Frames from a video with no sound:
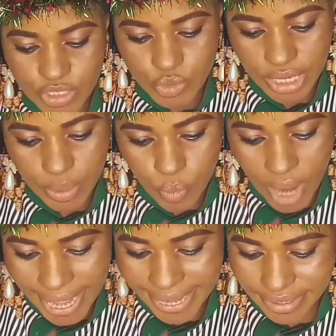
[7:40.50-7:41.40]

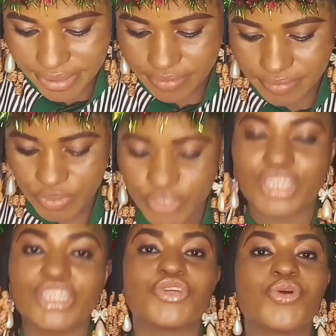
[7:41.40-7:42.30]
twenty-one, you
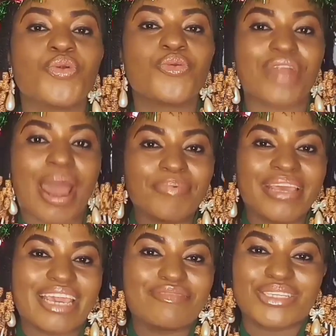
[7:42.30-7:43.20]
can do wrap
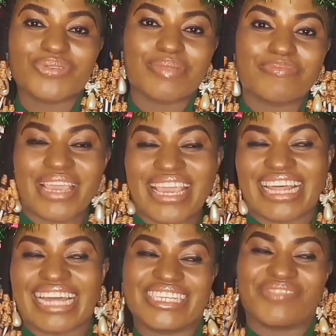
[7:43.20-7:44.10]
gifts with me.
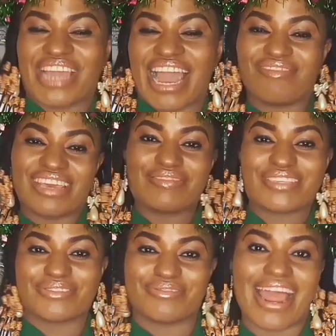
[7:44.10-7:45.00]
That's if you have gifts
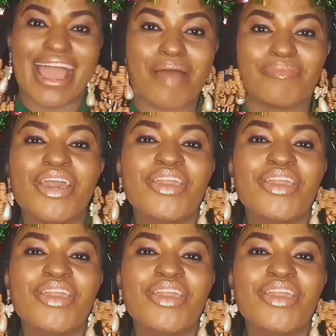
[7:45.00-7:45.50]
to wrap.